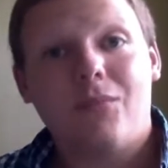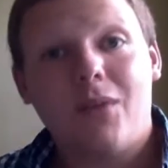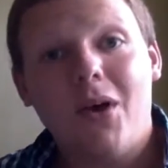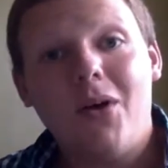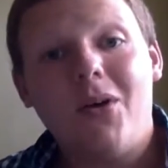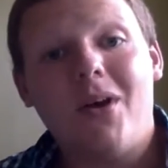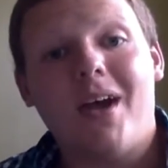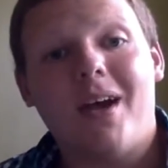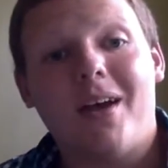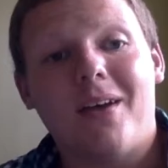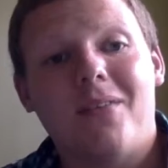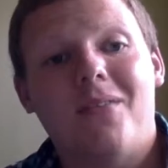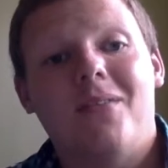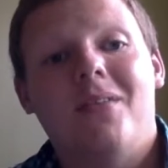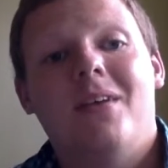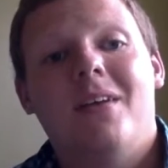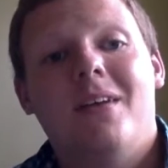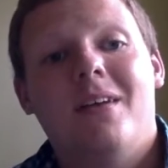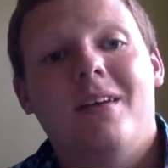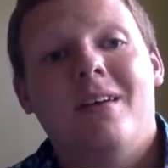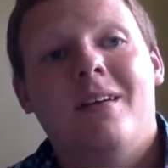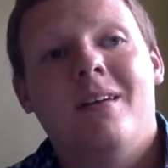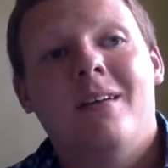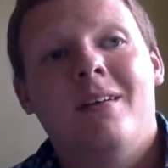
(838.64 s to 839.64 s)
Okay,
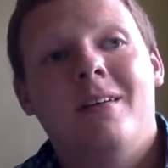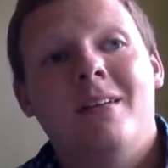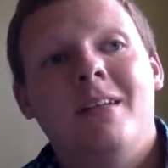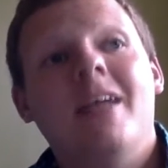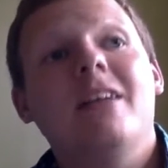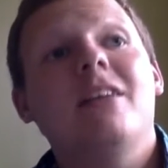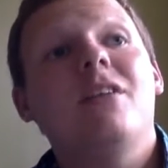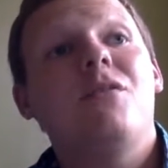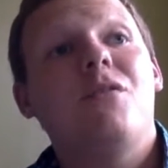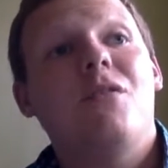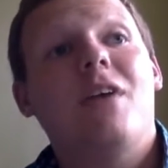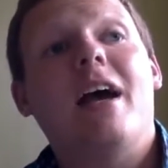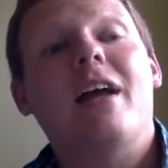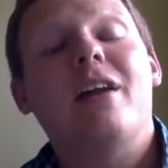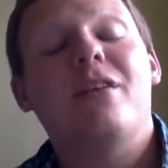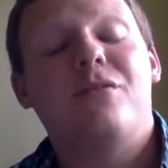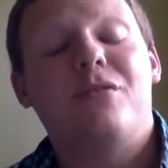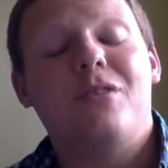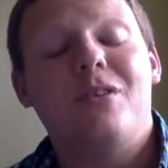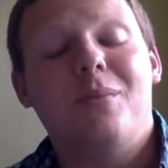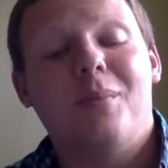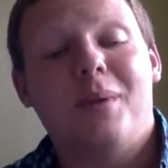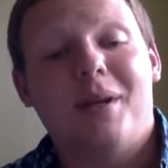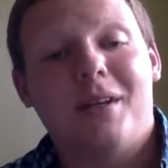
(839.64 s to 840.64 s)
now that you've had a
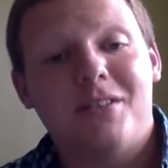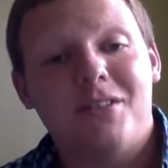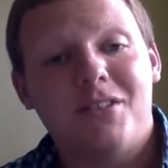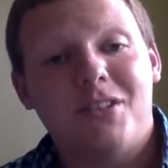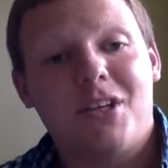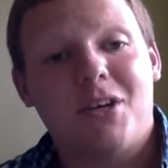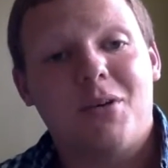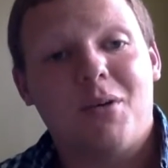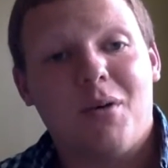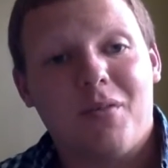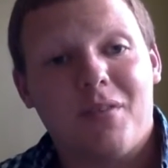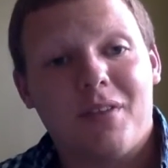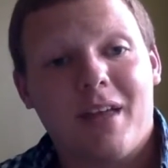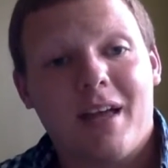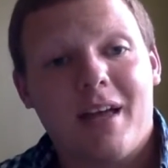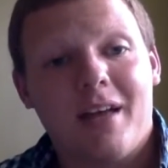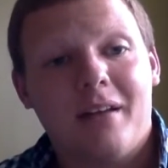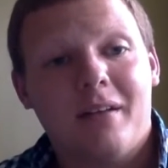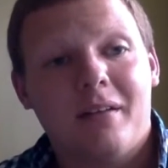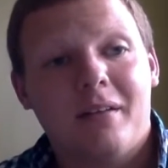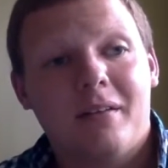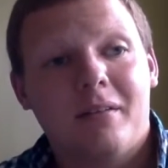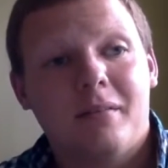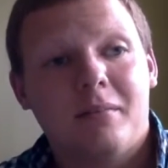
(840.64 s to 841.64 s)
few minutes to go over
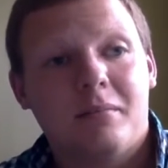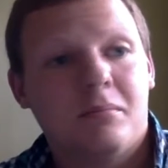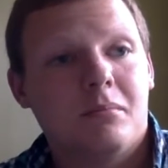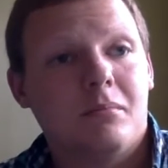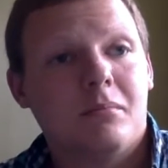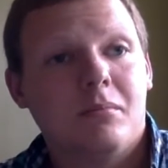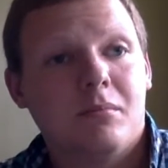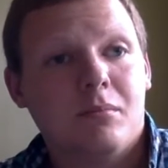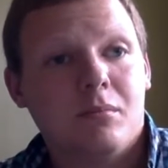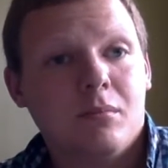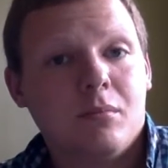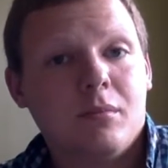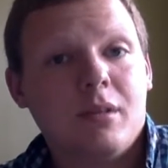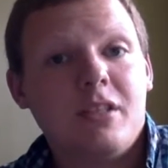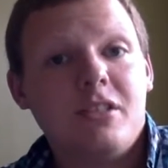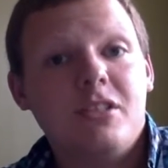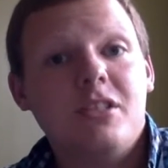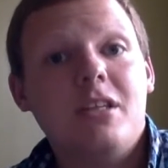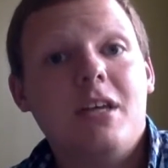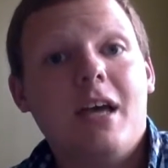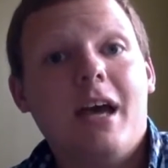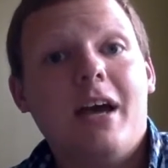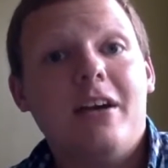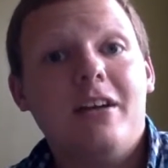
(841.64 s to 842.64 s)
that, let's
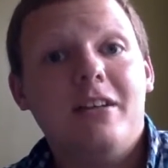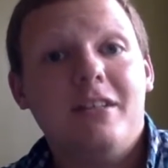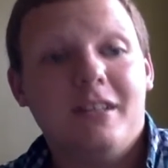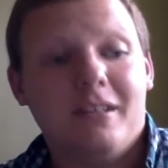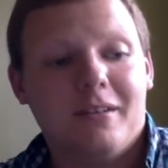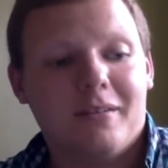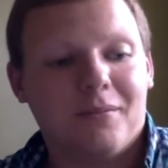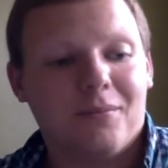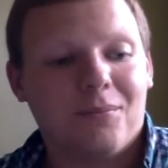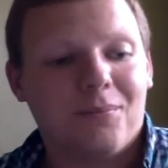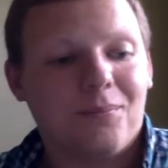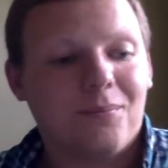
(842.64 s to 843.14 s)
see how you did.